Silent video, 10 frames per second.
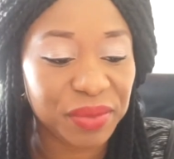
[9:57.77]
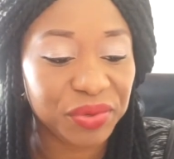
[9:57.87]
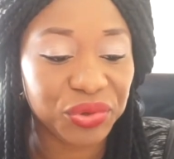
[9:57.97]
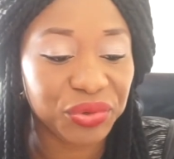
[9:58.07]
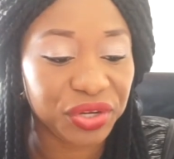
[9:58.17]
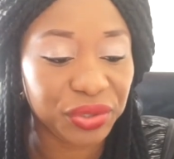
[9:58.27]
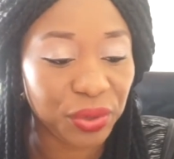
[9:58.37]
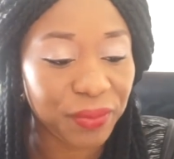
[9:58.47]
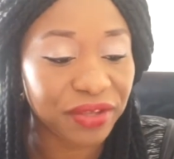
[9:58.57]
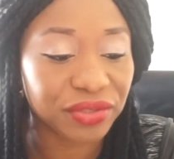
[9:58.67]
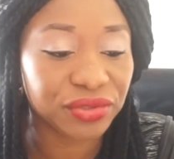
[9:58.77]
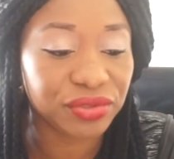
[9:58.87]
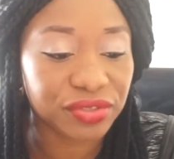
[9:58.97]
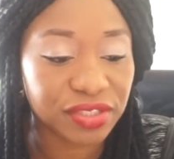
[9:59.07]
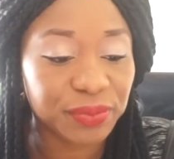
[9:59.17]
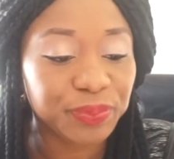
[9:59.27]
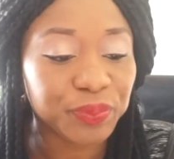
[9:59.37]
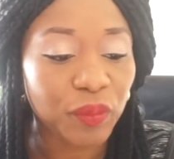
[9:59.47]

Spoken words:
Maybe growing up, I used to use it.